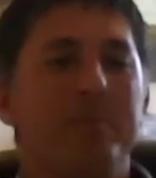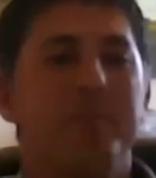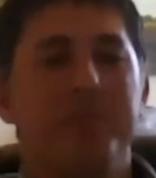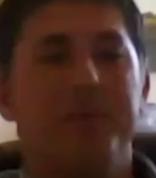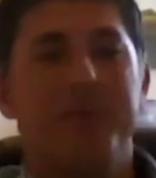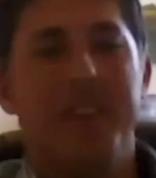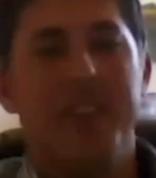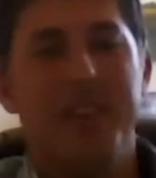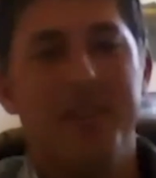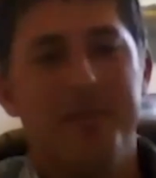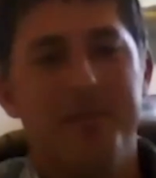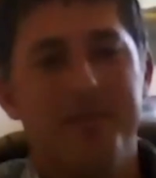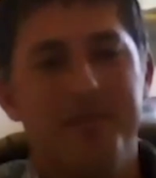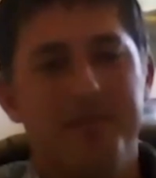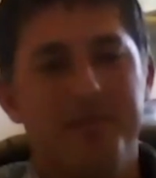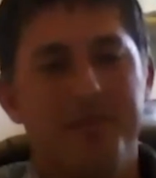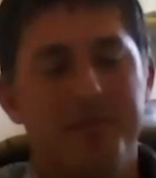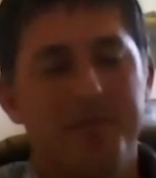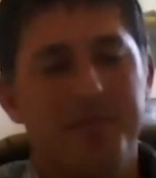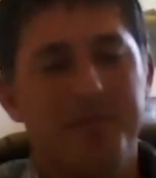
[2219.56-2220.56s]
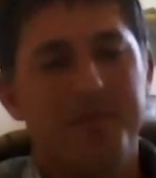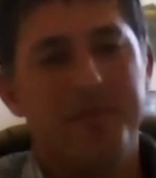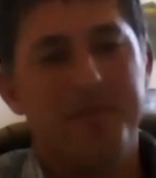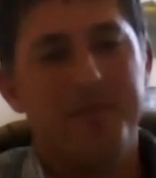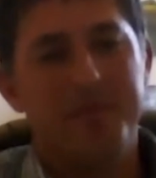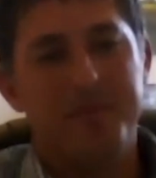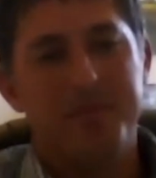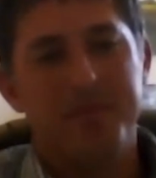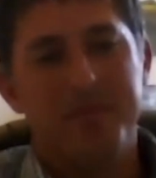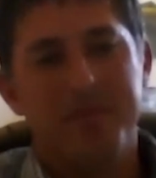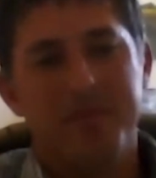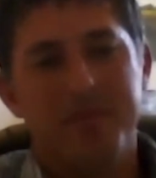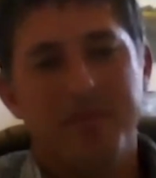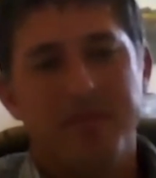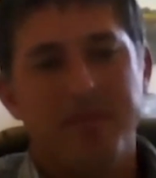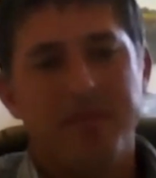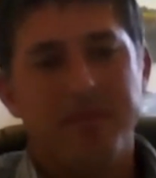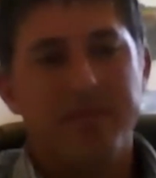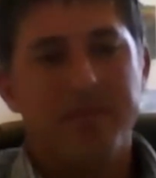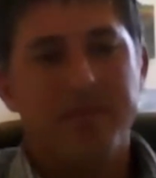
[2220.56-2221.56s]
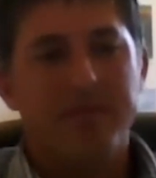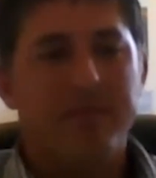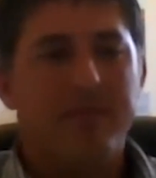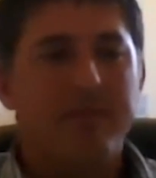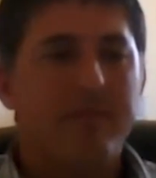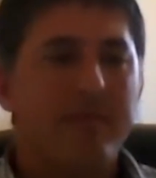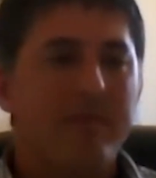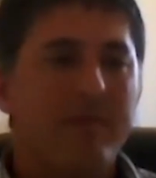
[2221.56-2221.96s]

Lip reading: Yeah, do you want to finish on just